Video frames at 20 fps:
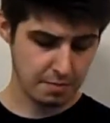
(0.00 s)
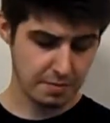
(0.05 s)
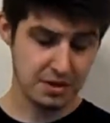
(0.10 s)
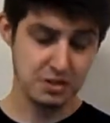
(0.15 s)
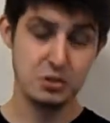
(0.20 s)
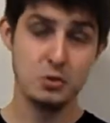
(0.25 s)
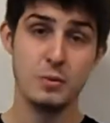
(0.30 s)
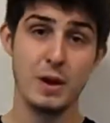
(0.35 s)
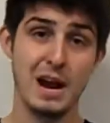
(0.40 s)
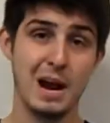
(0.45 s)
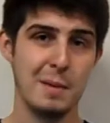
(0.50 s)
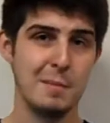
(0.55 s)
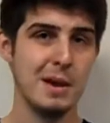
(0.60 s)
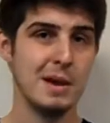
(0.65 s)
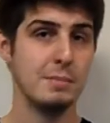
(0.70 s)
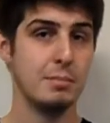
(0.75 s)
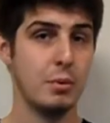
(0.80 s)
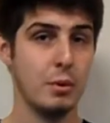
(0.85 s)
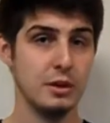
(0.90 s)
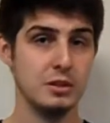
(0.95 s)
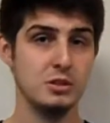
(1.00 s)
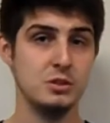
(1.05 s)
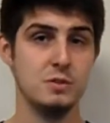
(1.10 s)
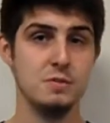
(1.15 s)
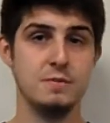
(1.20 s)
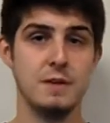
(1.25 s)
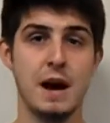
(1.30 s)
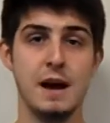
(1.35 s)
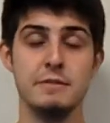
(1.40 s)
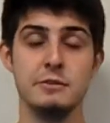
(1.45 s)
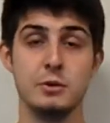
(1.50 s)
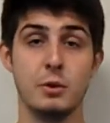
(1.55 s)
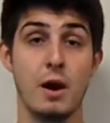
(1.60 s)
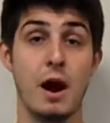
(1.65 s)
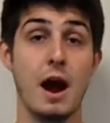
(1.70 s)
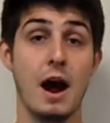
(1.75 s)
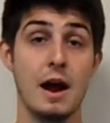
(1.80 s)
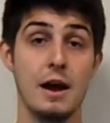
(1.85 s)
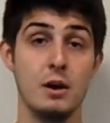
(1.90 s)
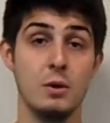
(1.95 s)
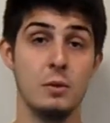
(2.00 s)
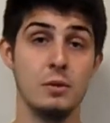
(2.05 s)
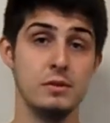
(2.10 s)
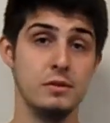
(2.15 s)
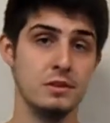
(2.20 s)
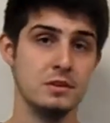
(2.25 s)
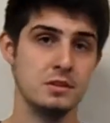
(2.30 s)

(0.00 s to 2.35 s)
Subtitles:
They do recommend .25s or higher with